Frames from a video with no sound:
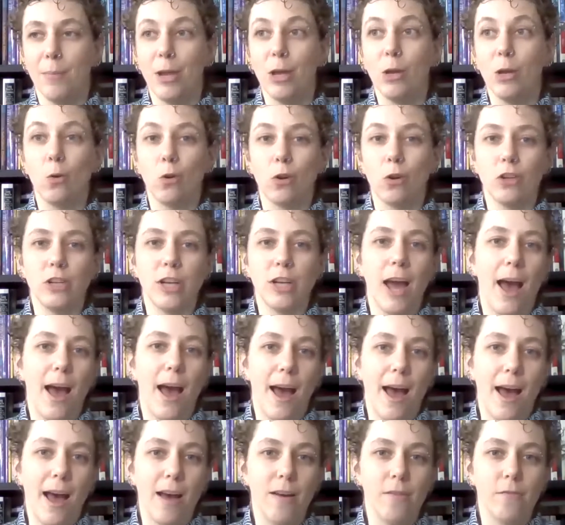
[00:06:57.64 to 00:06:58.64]
in order to
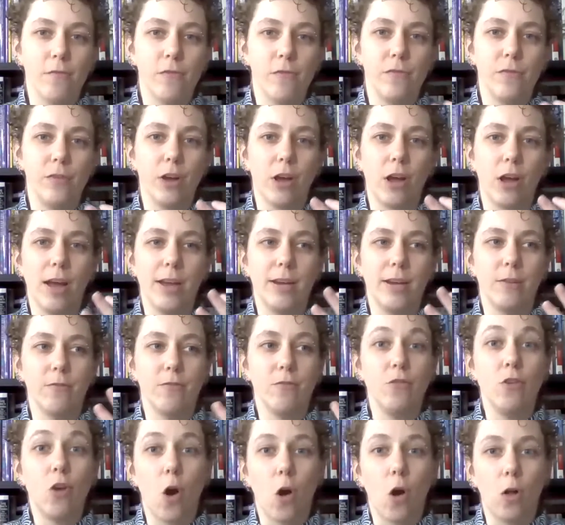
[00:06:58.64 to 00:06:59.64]
have the kind of
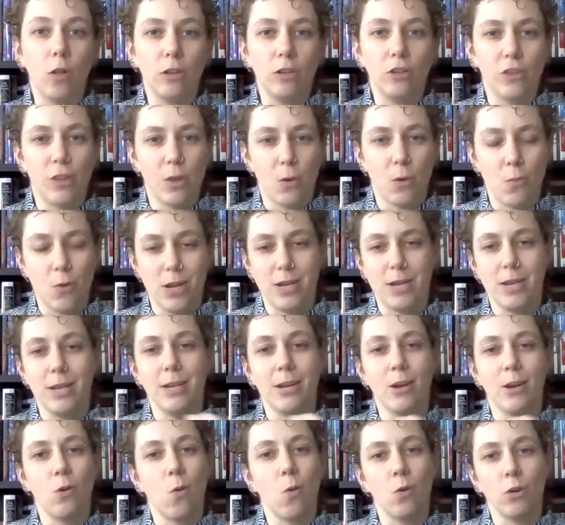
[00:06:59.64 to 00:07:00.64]
knowledge that we
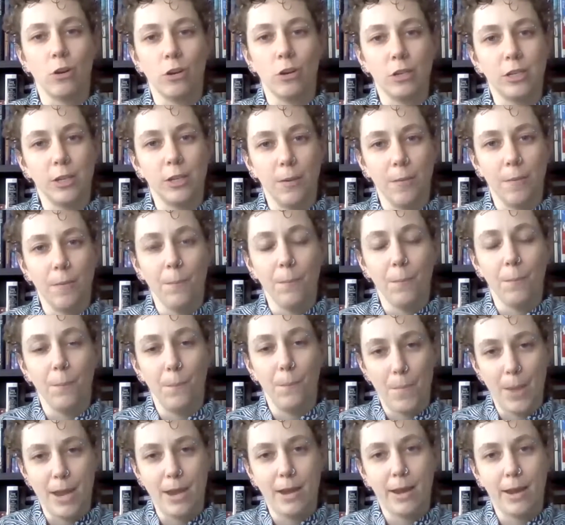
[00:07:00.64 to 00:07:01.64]
need in order to
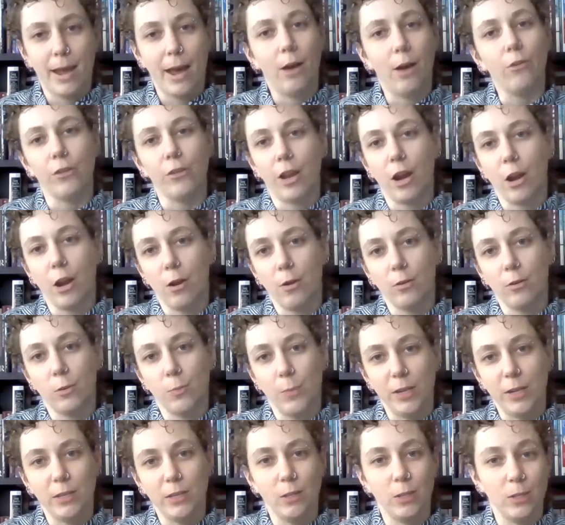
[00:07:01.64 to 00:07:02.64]
make healthcare
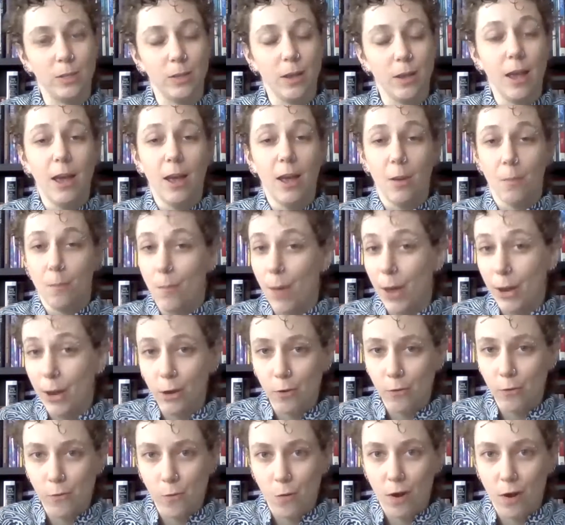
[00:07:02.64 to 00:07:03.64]
spaces
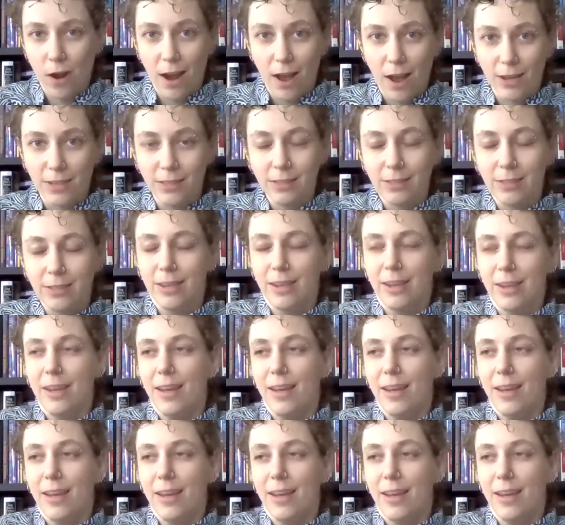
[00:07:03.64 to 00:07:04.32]
better for us.